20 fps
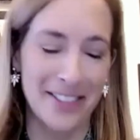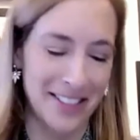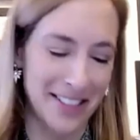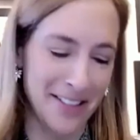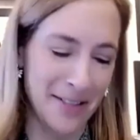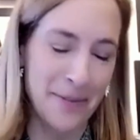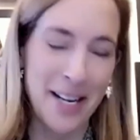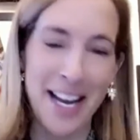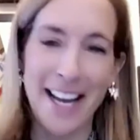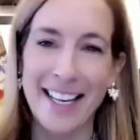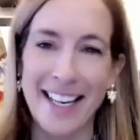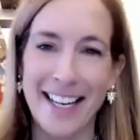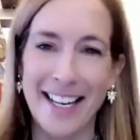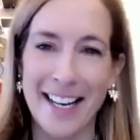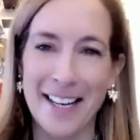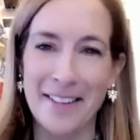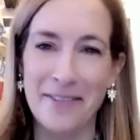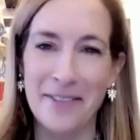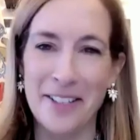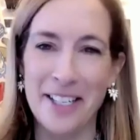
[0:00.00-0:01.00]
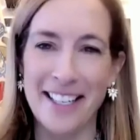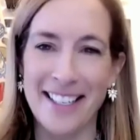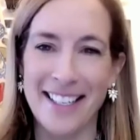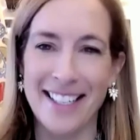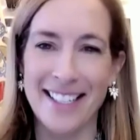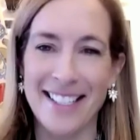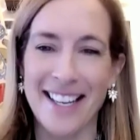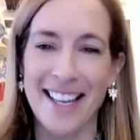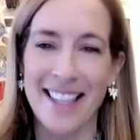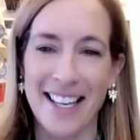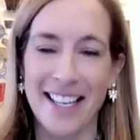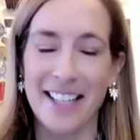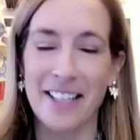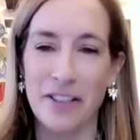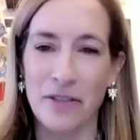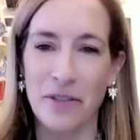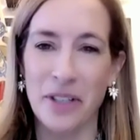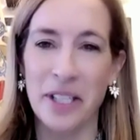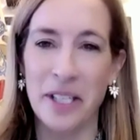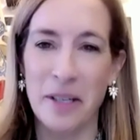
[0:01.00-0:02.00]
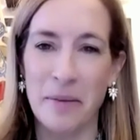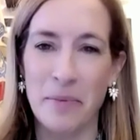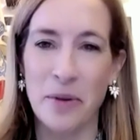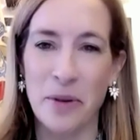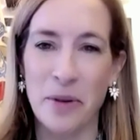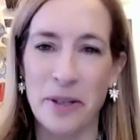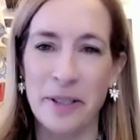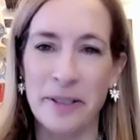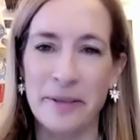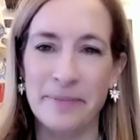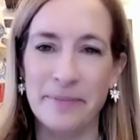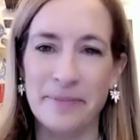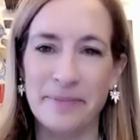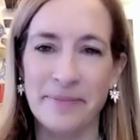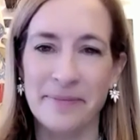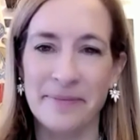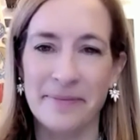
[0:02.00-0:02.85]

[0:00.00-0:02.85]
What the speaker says: So I'm knocking on wood, because I think it's really important.